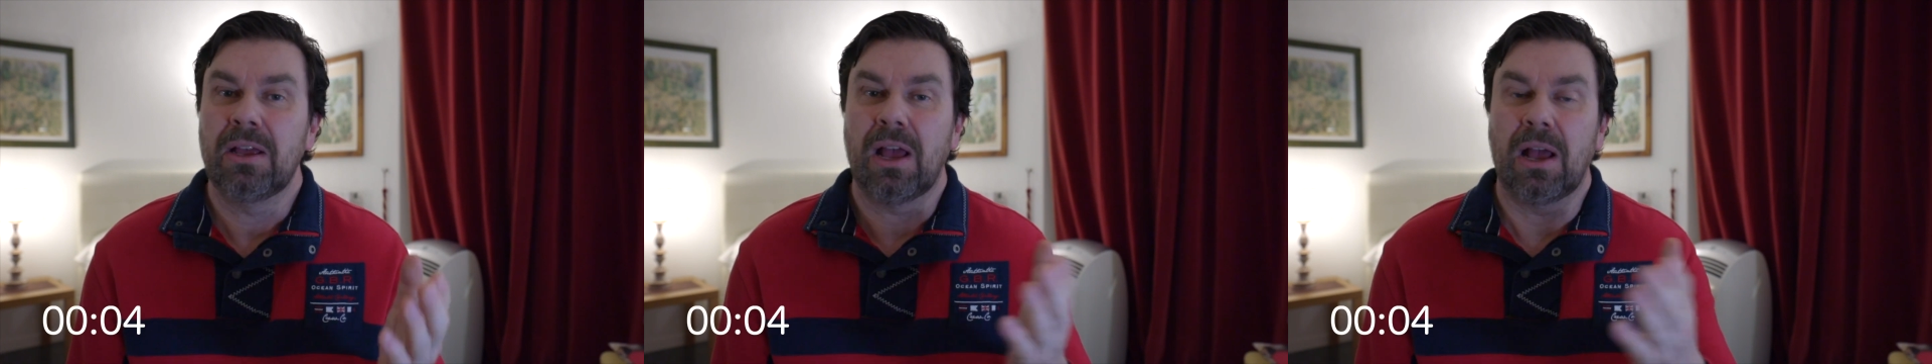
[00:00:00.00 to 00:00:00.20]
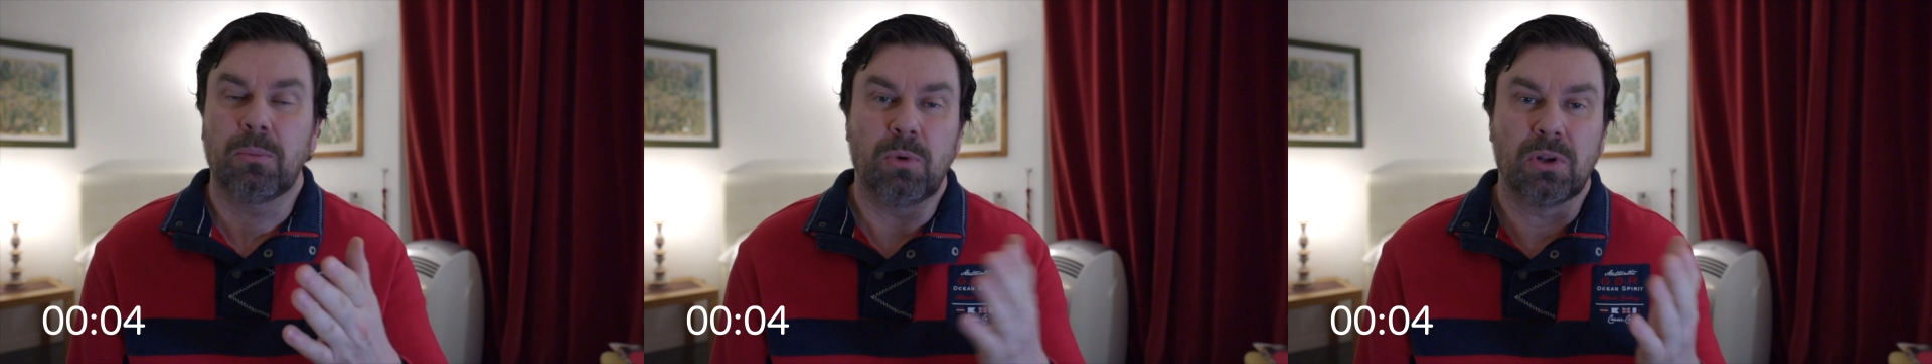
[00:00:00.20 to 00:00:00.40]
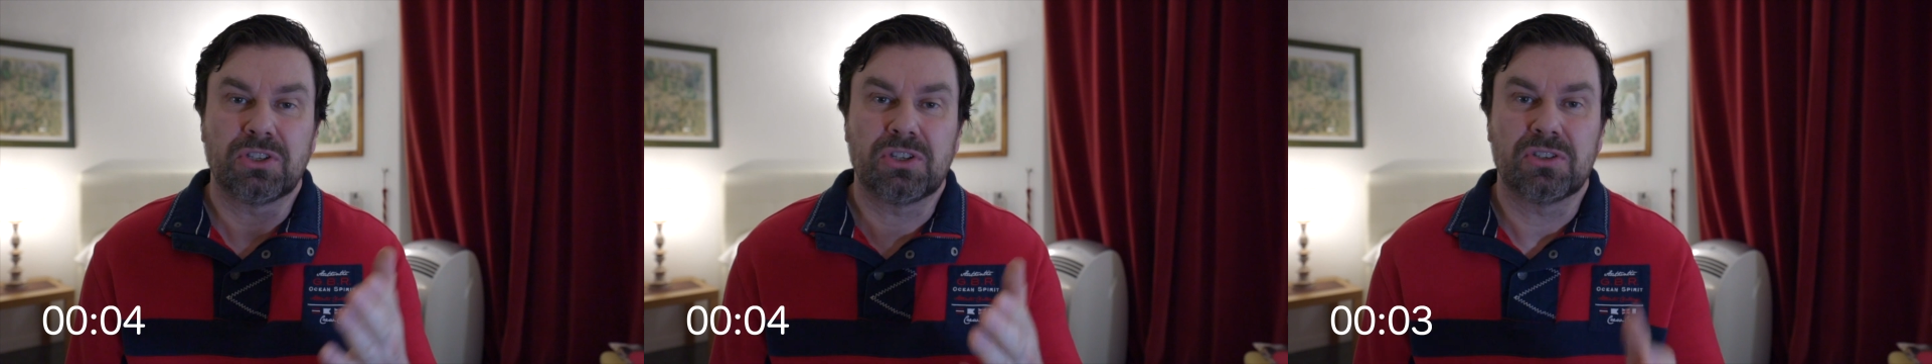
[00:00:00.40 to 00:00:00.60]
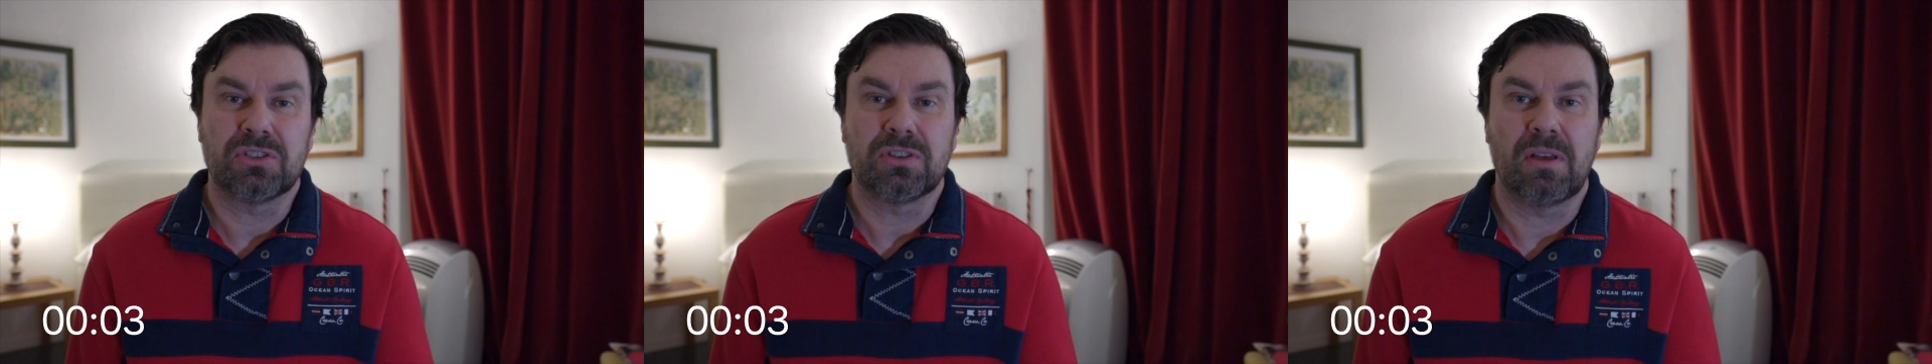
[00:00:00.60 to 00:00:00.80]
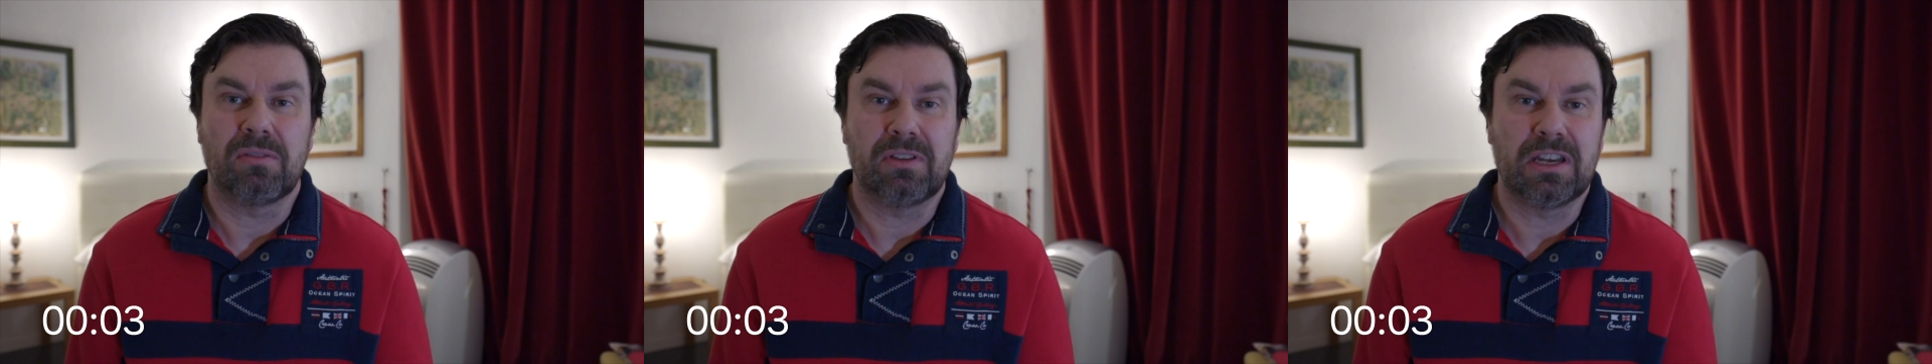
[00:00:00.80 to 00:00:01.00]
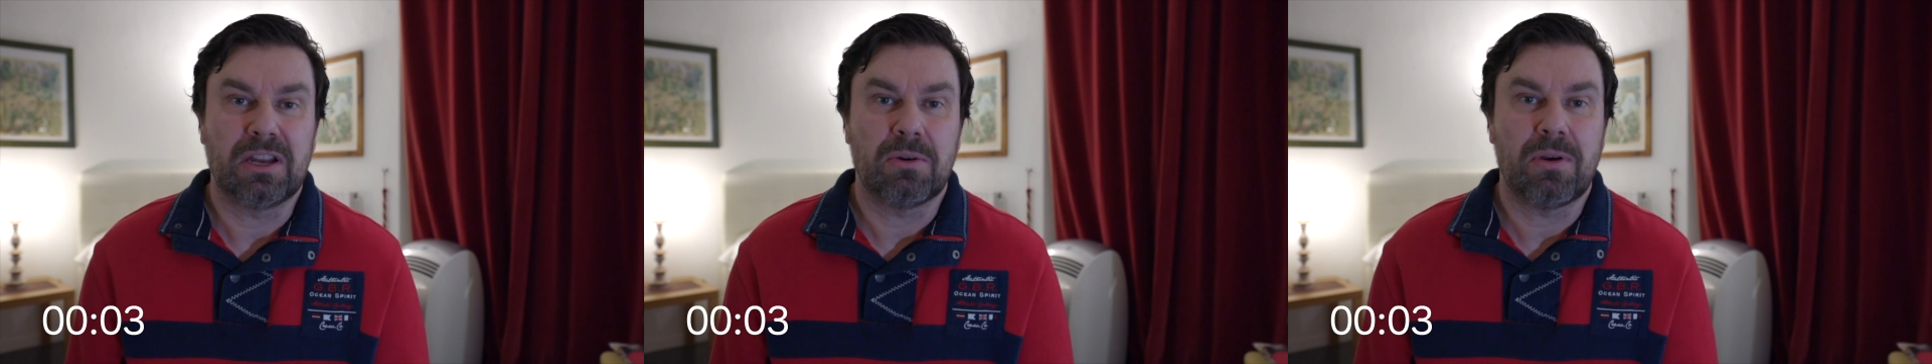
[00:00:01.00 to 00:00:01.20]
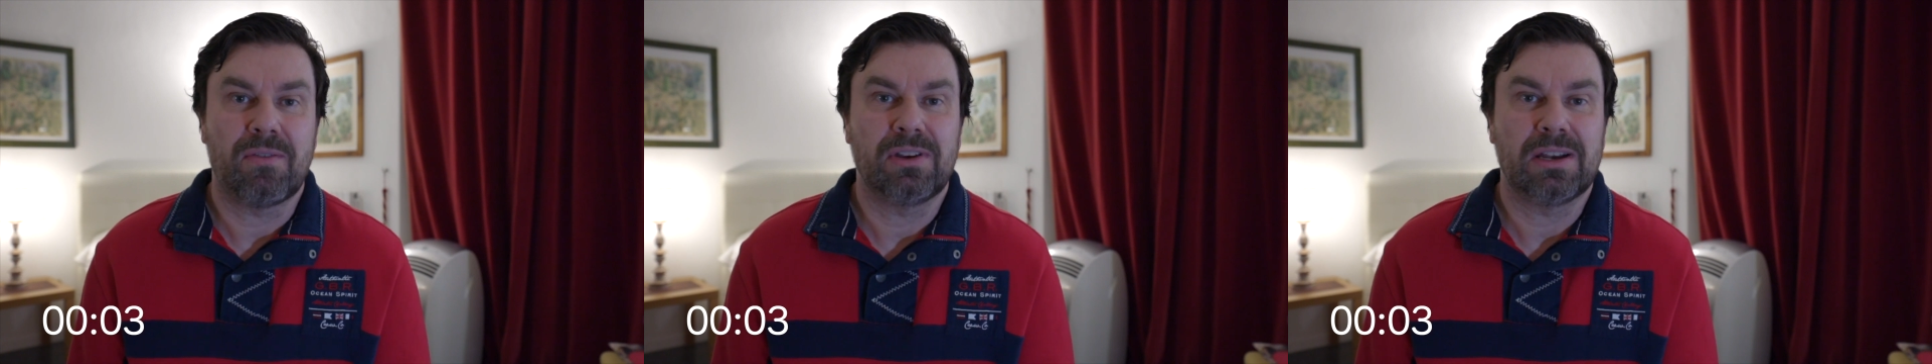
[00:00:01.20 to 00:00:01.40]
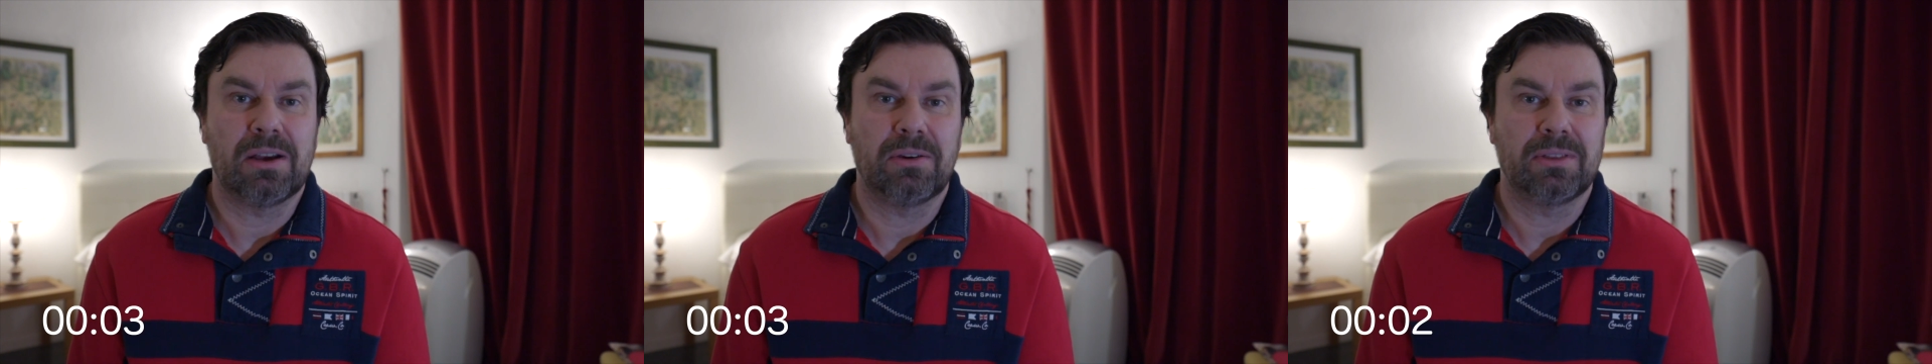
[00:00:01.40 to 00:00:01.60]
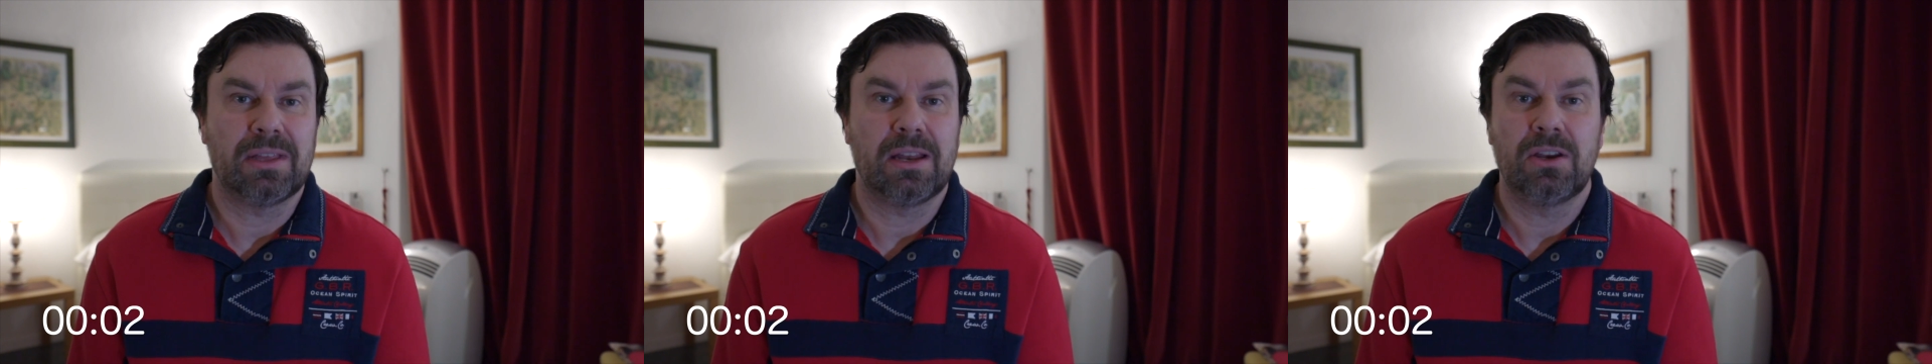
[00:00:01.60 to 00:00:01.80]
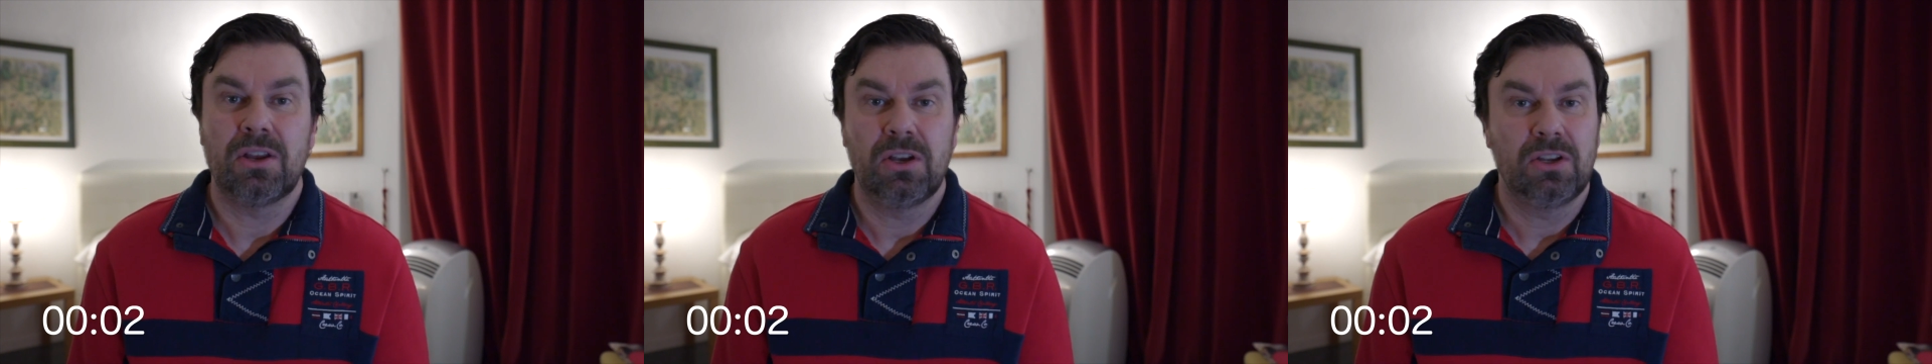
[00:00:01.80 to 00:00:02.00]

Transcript: and watches a video every now and then,